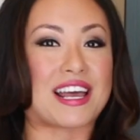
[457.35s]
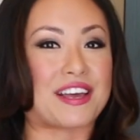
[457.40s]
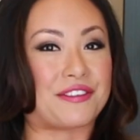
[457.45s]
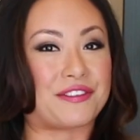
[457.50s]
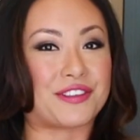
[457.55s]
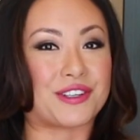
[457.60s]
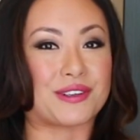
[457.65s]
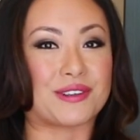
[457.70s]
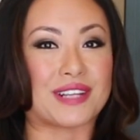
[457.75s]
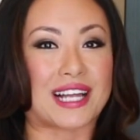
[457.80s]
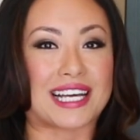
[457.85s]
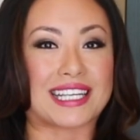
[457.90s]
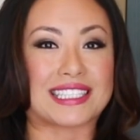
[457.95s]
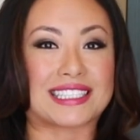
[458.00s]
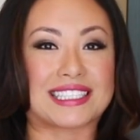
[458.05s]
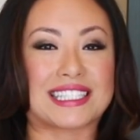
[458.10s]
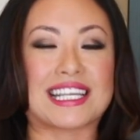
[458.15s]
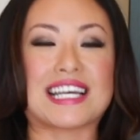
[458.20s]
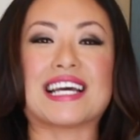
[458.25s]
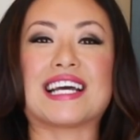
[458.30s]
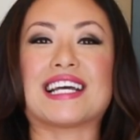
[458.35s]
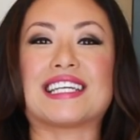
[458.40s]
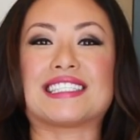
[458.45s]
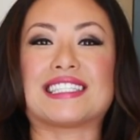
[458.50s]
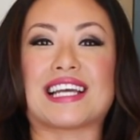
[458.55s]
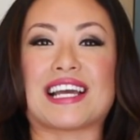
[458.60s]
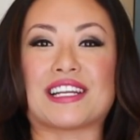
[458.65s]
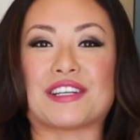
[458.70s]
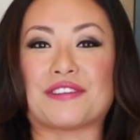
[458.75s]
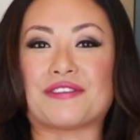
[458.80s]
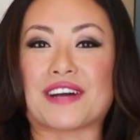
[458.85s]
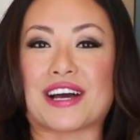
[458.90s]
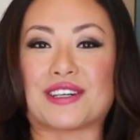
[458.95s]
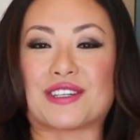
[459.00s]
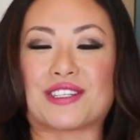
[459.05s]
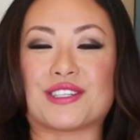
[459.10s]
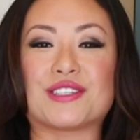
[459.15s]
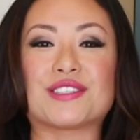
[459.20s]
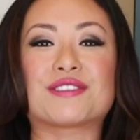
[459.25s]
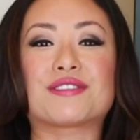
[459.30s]
If you liked it and you
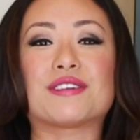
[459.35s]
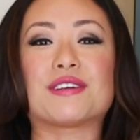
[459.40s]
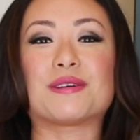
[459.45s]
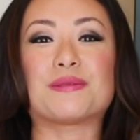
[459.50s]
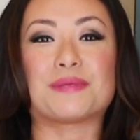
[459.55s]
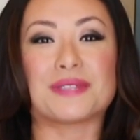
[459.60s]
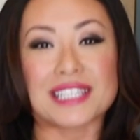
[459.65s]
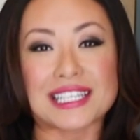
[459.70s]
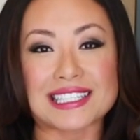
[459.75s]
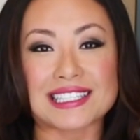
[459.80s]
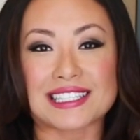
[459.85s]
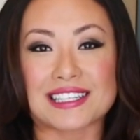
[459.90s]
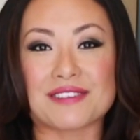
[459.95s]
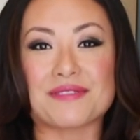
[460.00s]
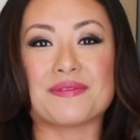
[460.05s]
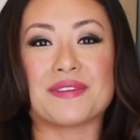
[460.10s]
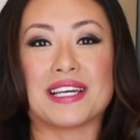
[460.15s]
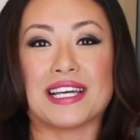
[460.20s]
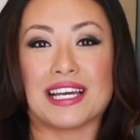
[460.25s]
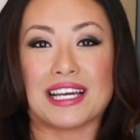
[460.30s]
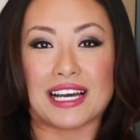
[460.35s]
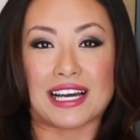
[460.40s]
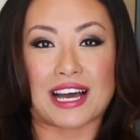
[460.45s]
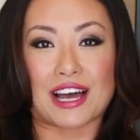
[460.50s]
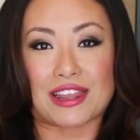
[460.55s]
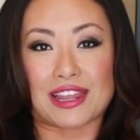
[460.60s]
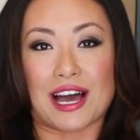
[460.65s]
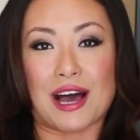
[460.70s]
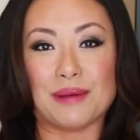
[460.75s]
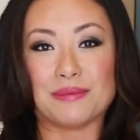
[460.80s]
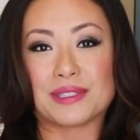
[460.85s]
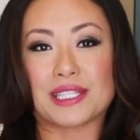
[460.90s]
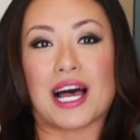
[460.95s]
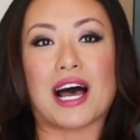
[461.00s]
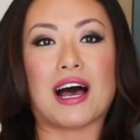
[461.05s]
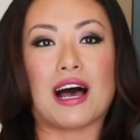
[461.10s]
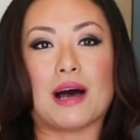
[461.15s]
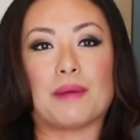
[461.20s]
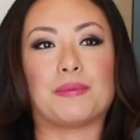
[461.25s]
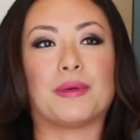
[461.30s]
found it useful, please give me a thumbs
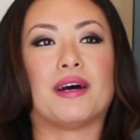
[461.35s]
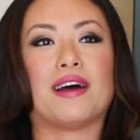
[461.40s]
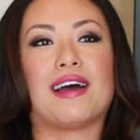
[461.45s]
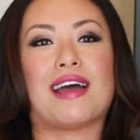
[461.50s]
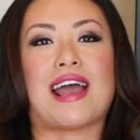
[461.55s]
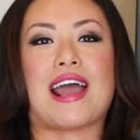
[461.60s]
up,